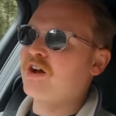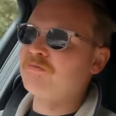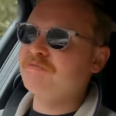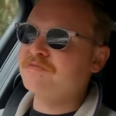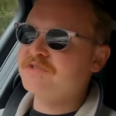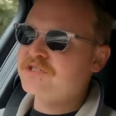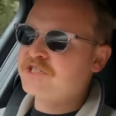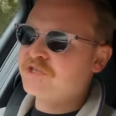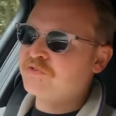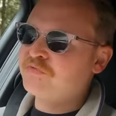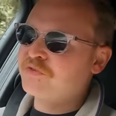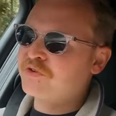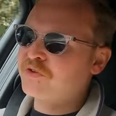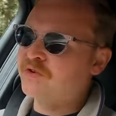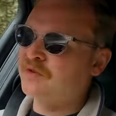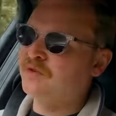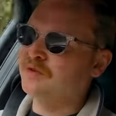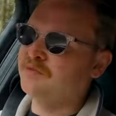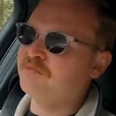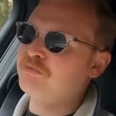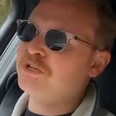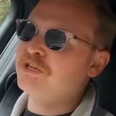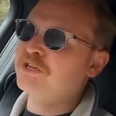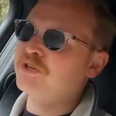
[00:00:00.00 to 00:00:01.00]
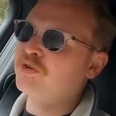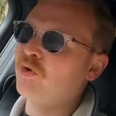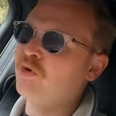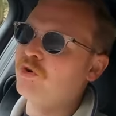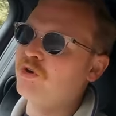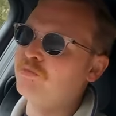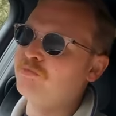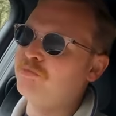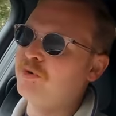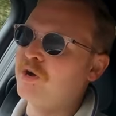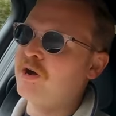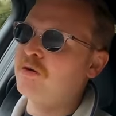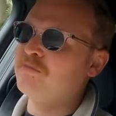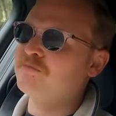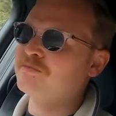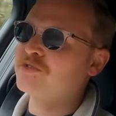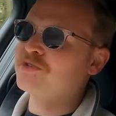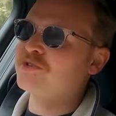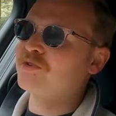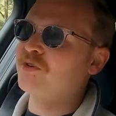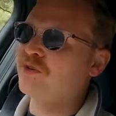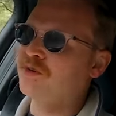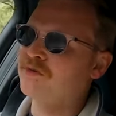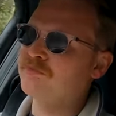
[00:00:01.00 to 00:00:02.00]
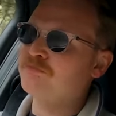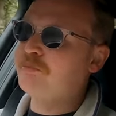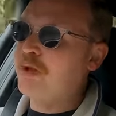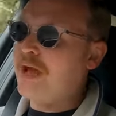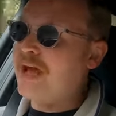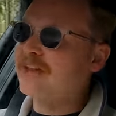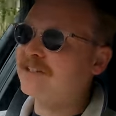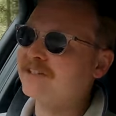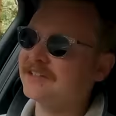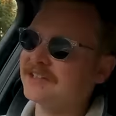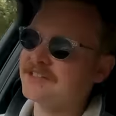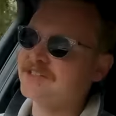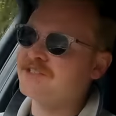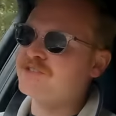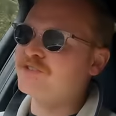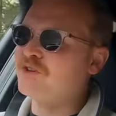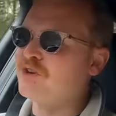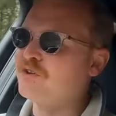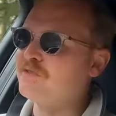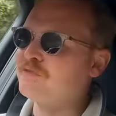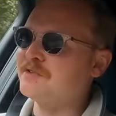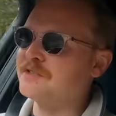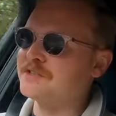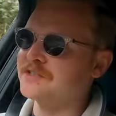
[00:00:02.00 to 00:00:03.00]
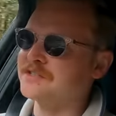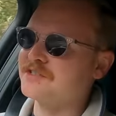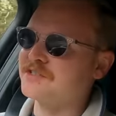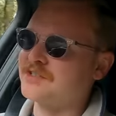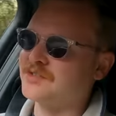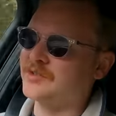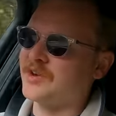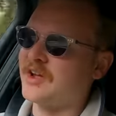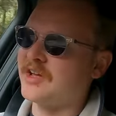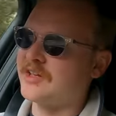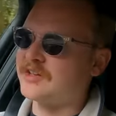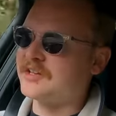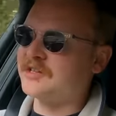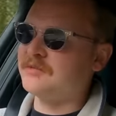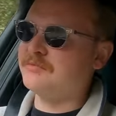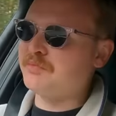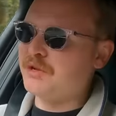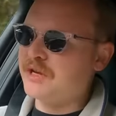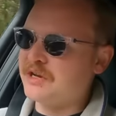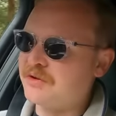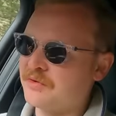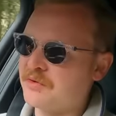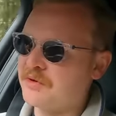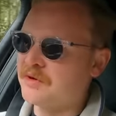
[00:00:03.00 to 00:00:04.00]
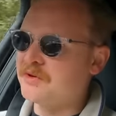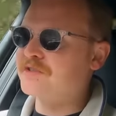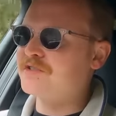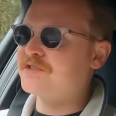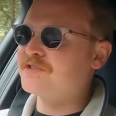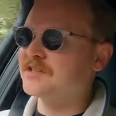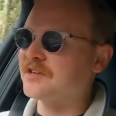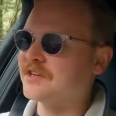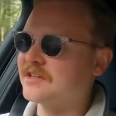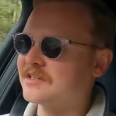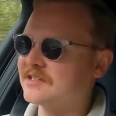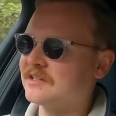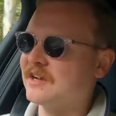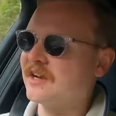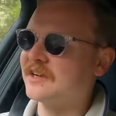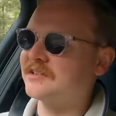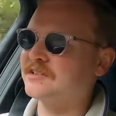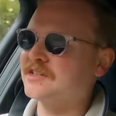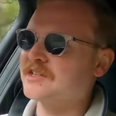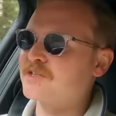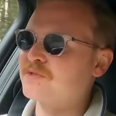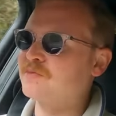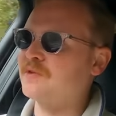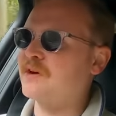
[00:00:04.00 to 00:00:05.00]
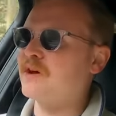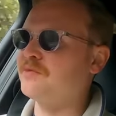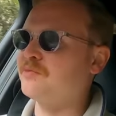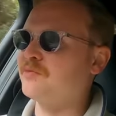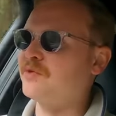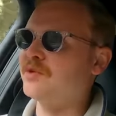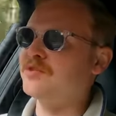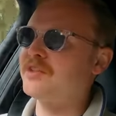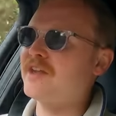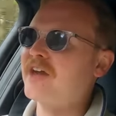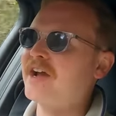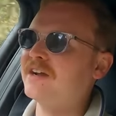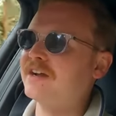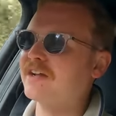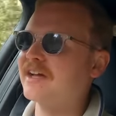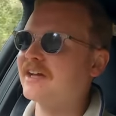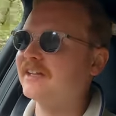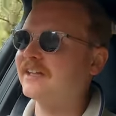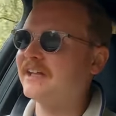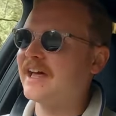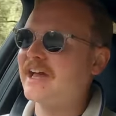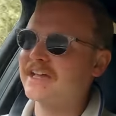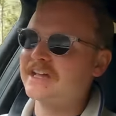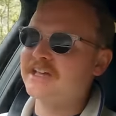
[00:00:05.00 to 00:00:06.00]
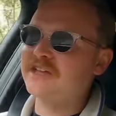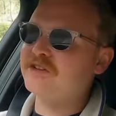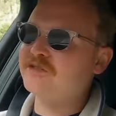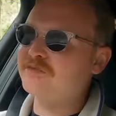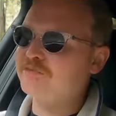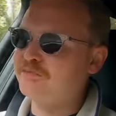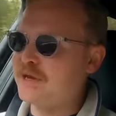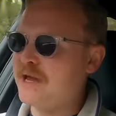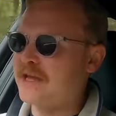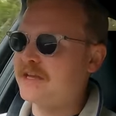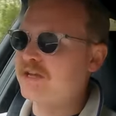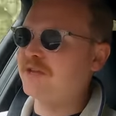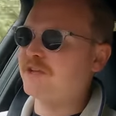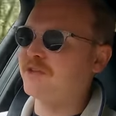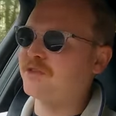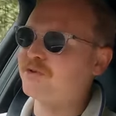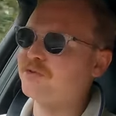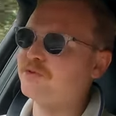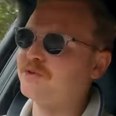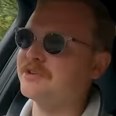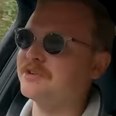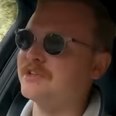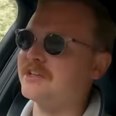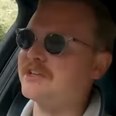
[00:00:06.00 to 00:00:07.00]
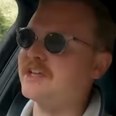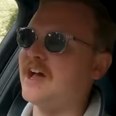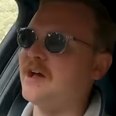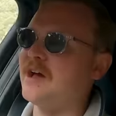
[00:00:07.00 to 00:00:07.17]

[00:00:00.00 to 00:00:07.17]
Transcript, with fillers: up difficult mid-corner bumps on badly surfaced Australian B-roads just like this one without clanging and banging through to the